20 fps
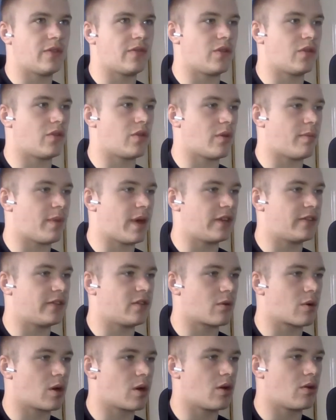If you do a
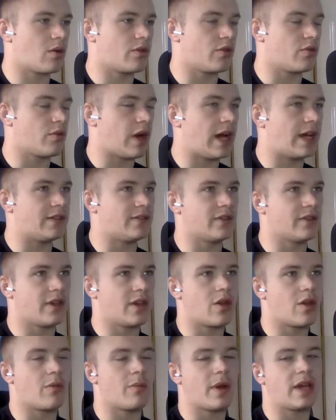bicep curl, you'll isolate your